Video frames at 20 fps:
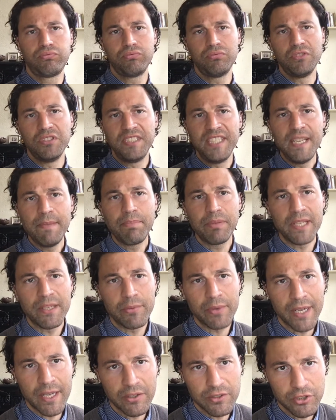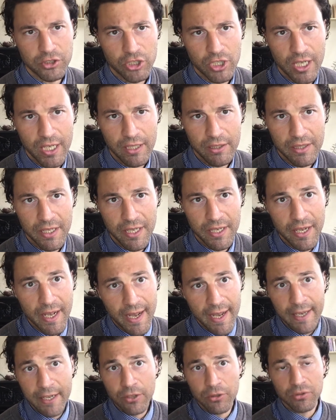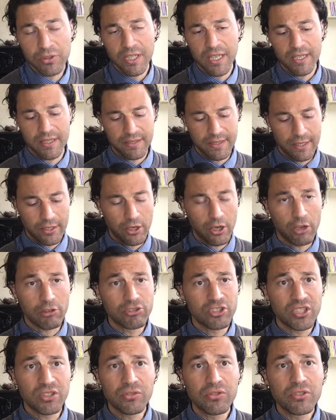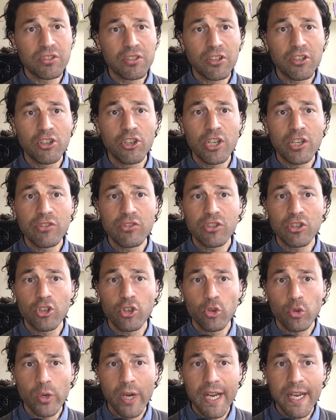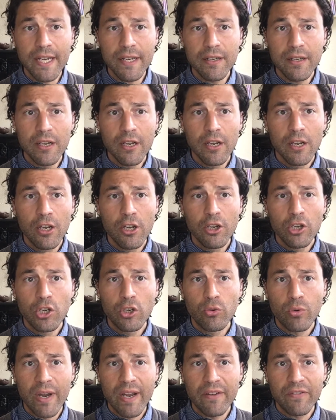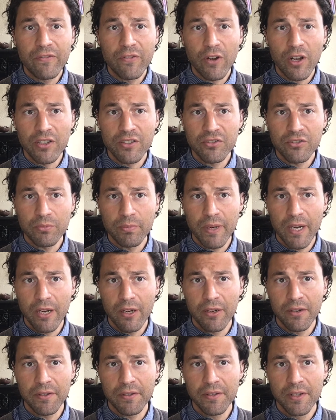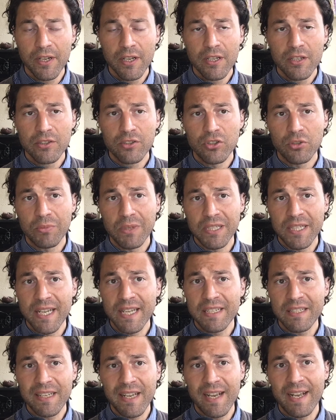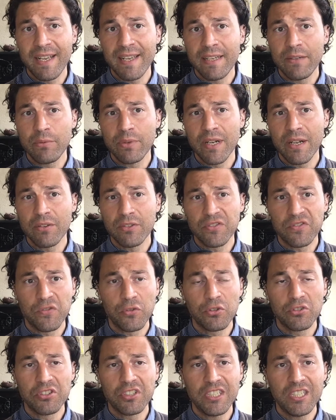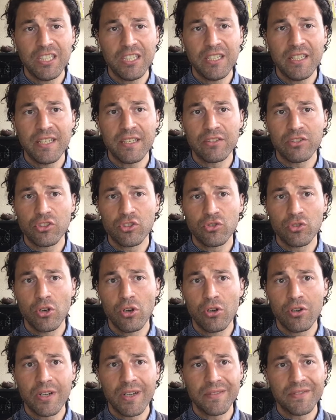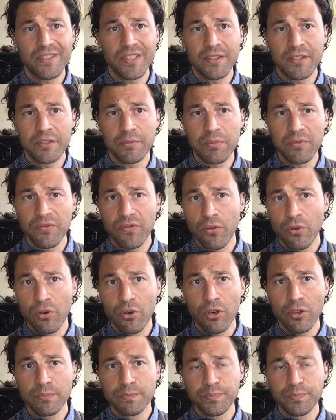deeply when I was a child, and I don't kick psychology. It was a, it was a great... great foster parent. So my dad died when I was fourteen. He had a stroke. I've said this before.